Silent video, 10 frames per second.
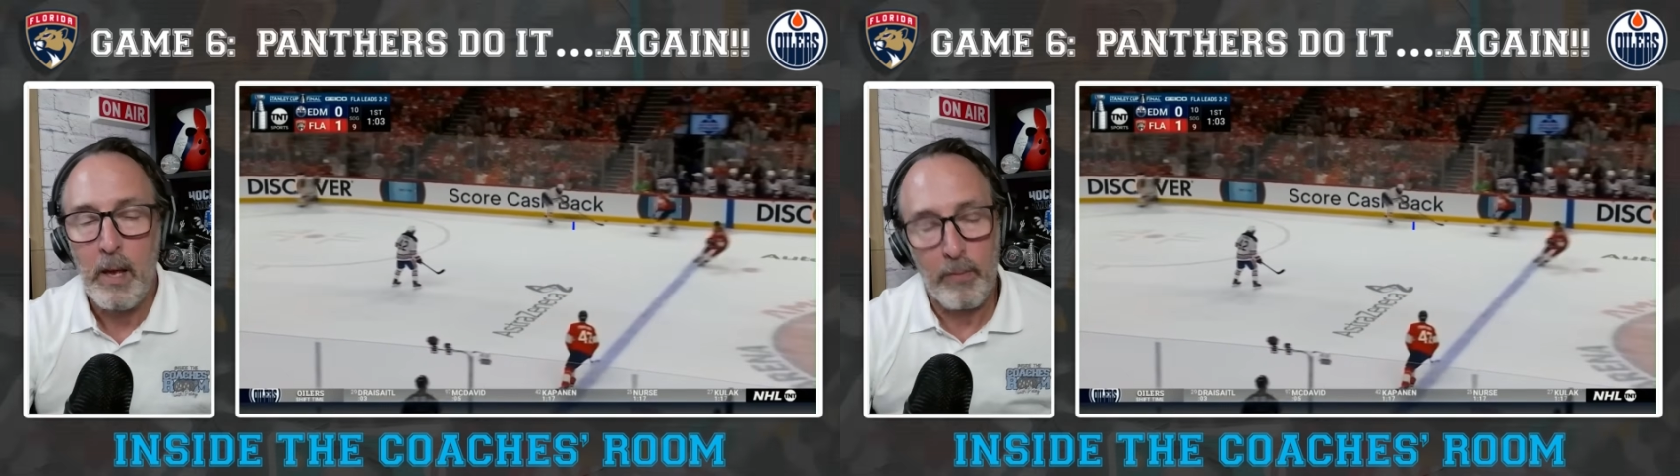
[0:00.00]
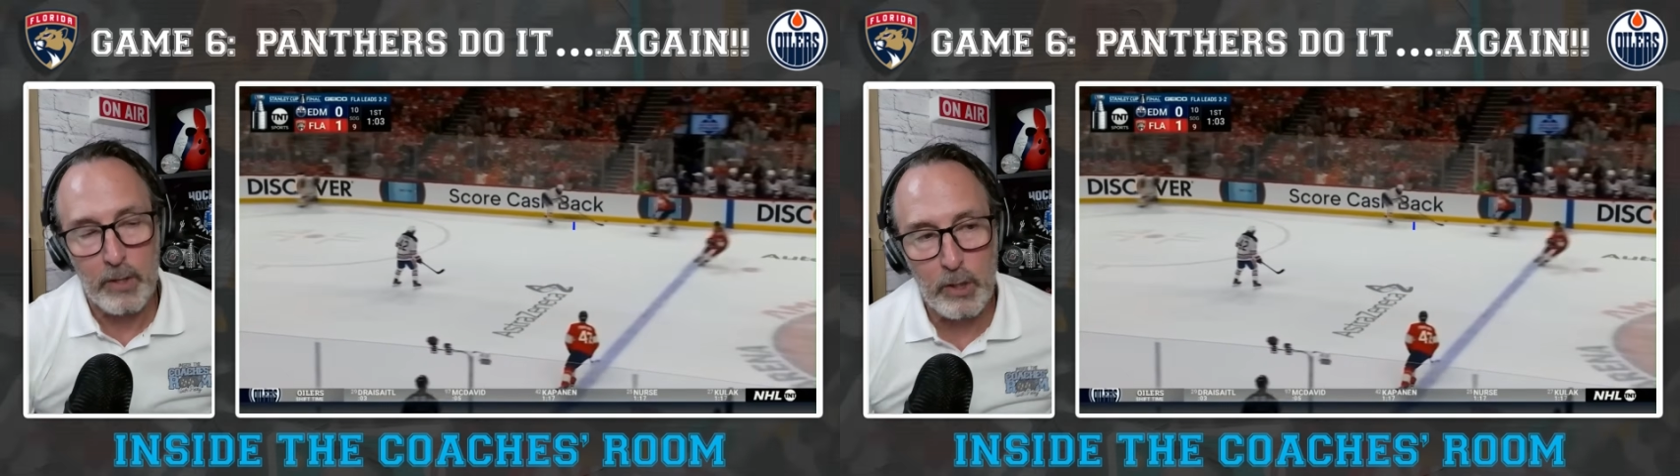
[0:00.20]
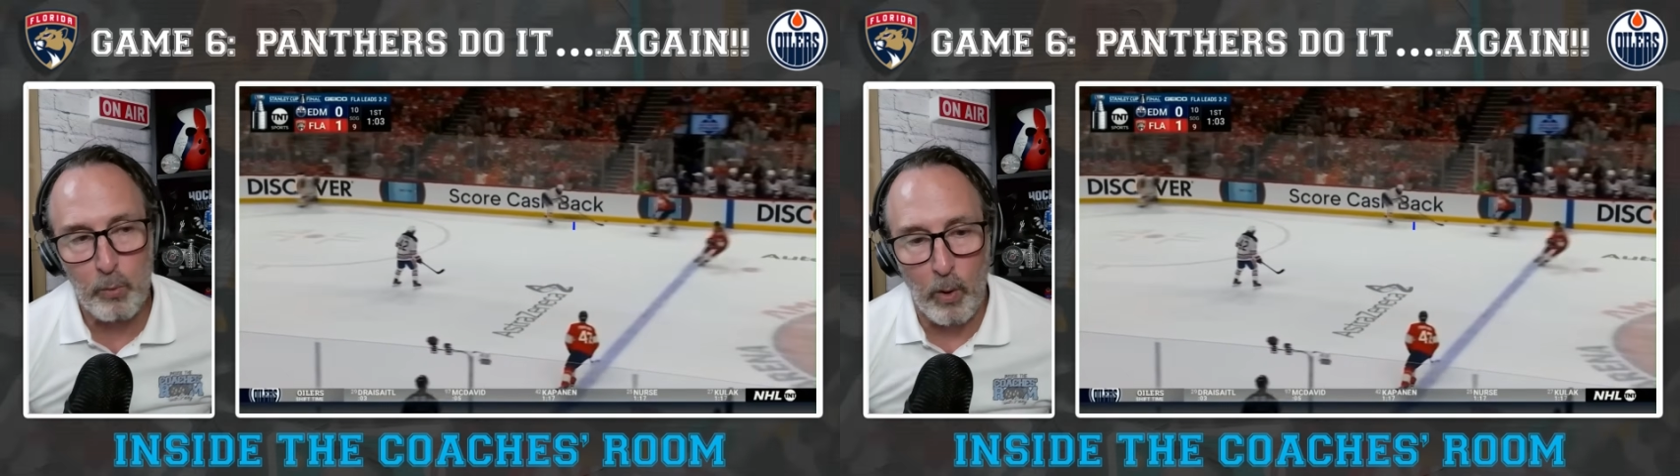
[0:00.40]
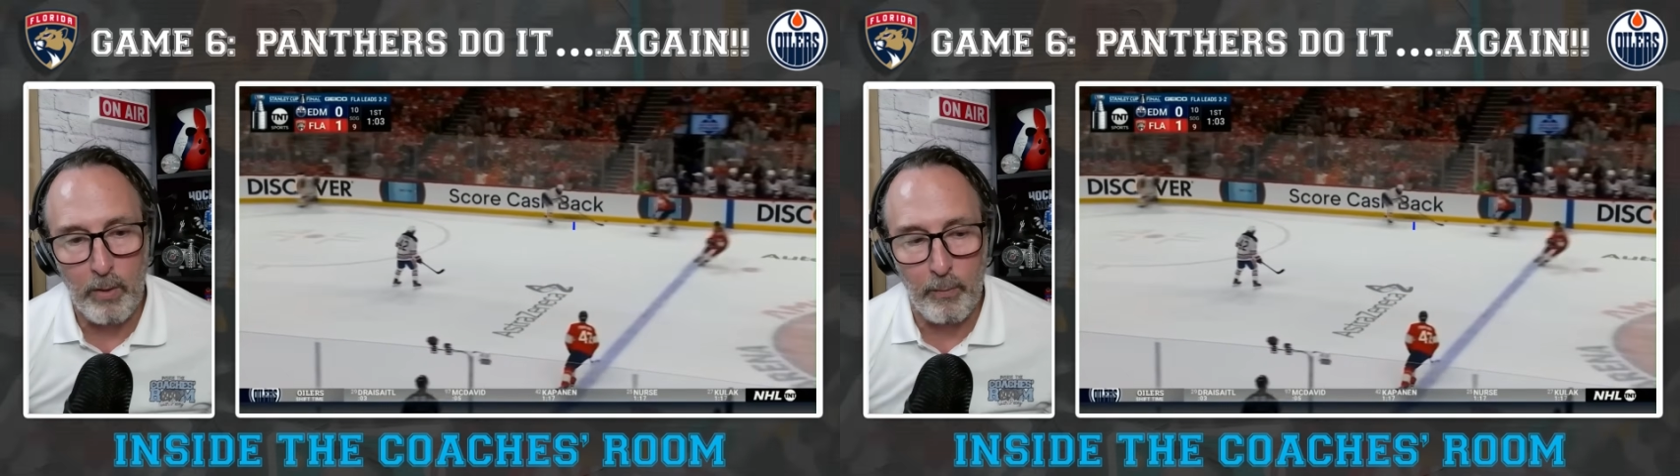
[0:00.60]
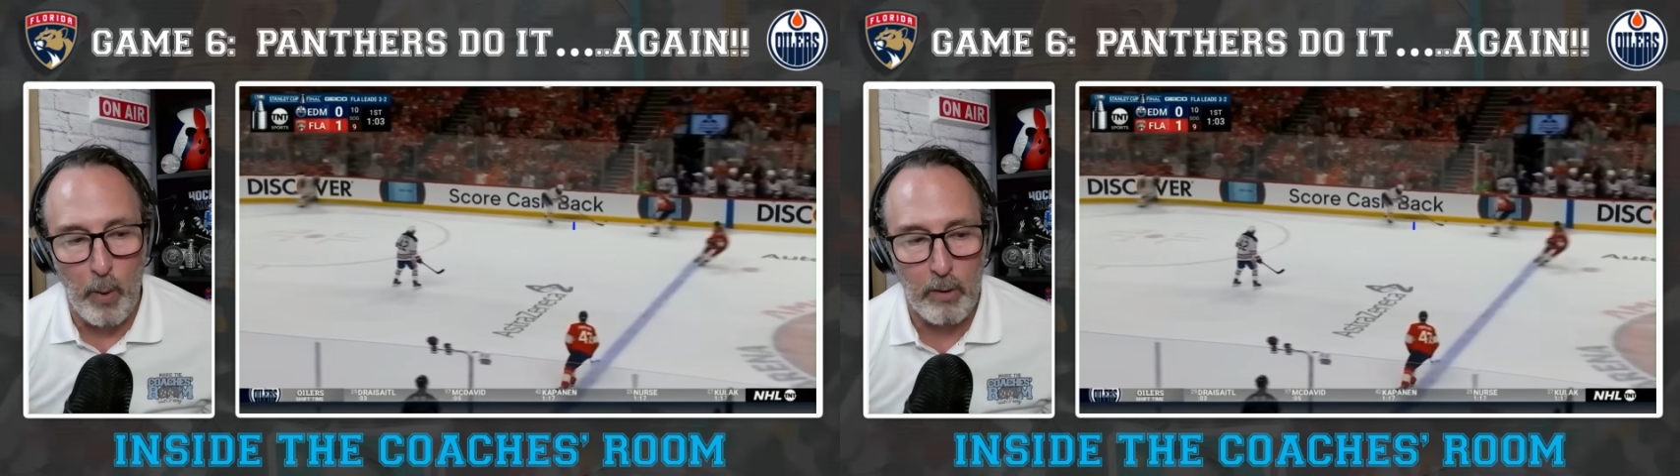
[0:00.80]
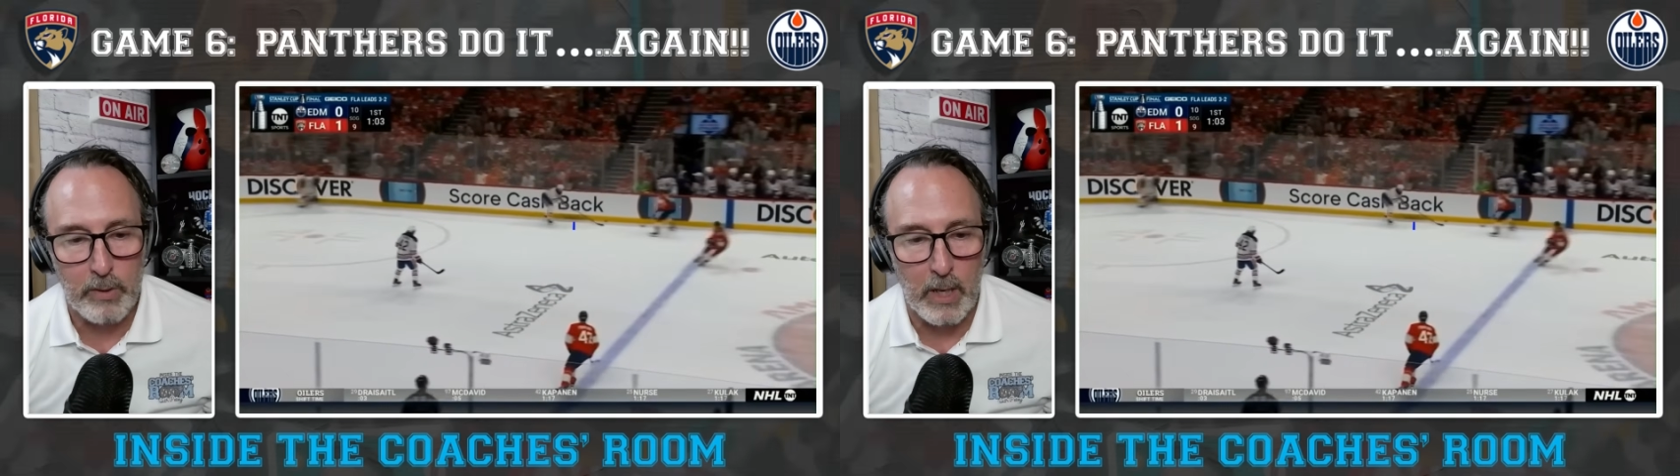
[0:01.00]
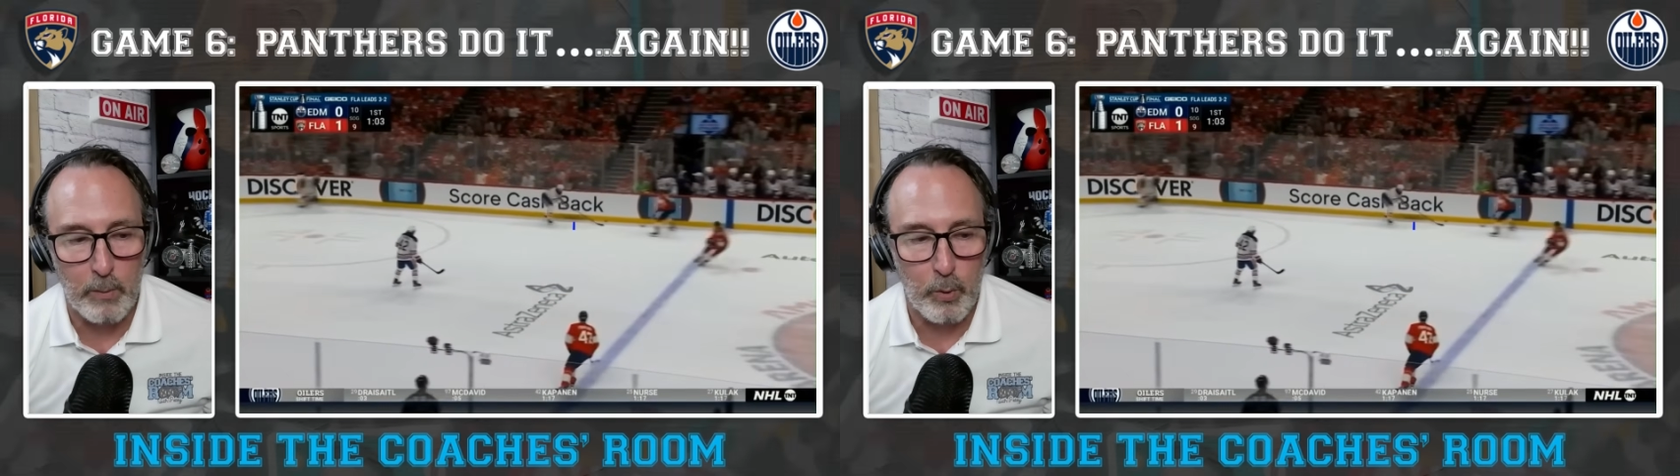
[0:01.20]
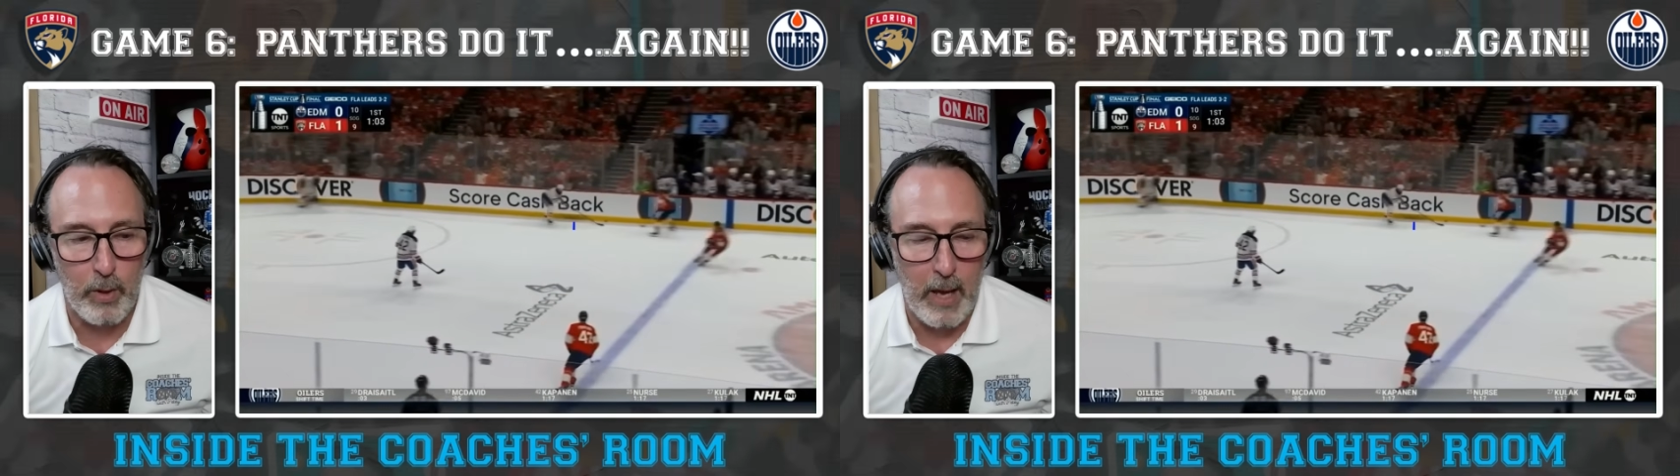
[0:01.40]
This is one of the rare
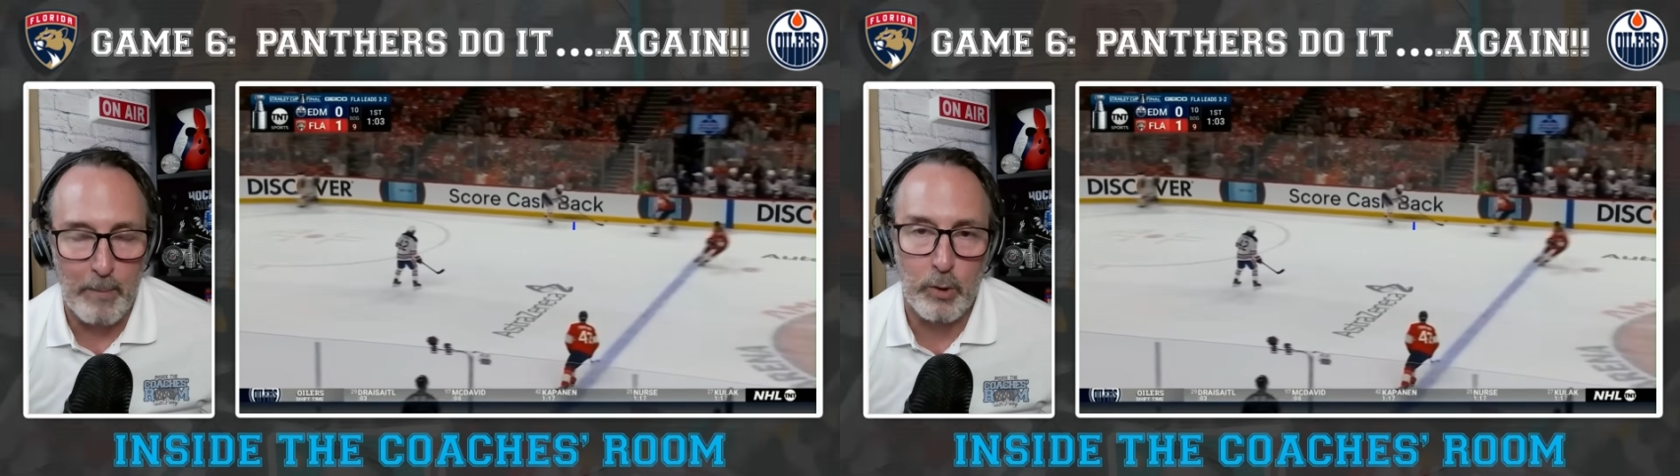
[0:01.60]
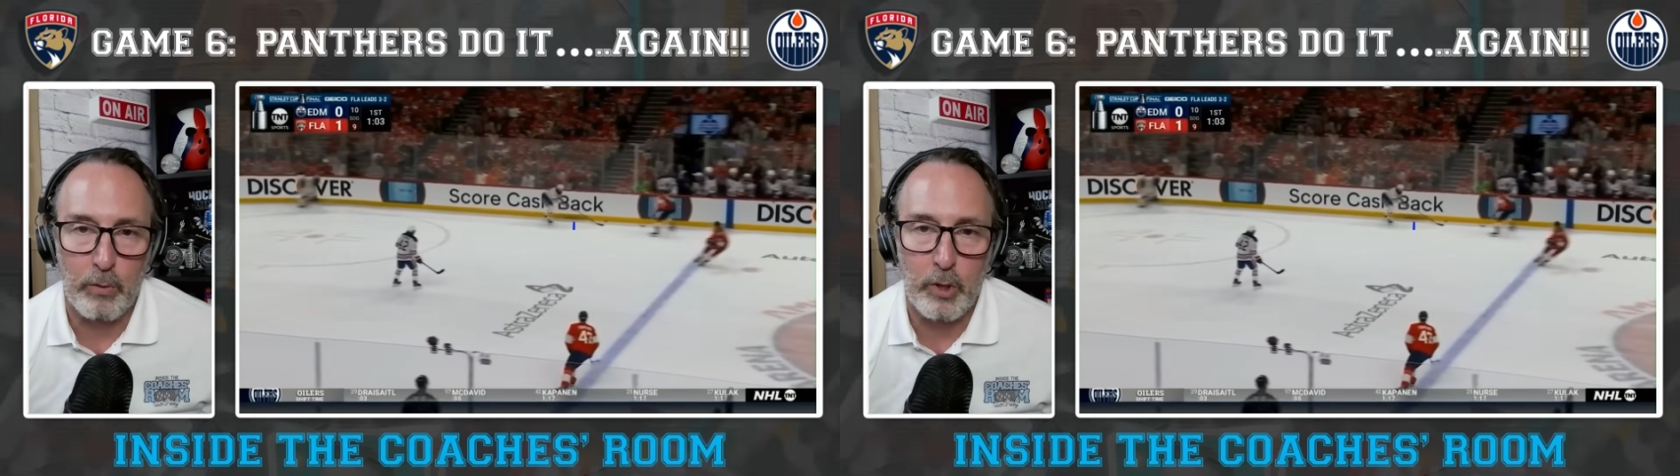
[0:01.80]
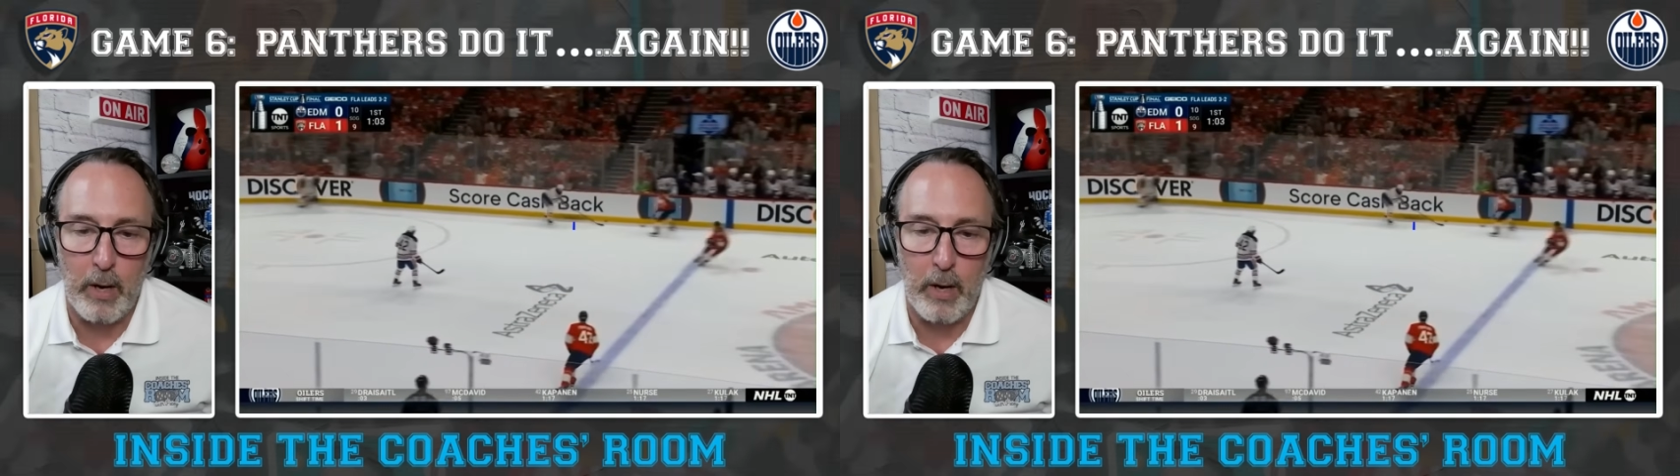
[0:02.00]
times where the Edmonton Oilers